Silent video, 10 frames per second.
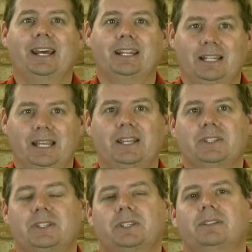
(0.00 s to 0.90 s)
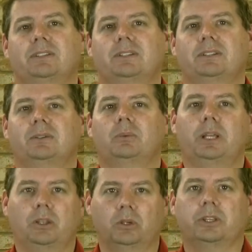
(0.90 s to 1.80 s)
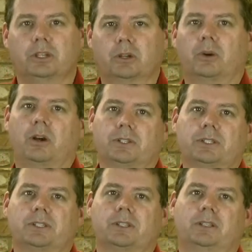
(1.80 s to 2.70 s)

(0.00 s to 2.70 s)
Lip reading: unless we look at the cross.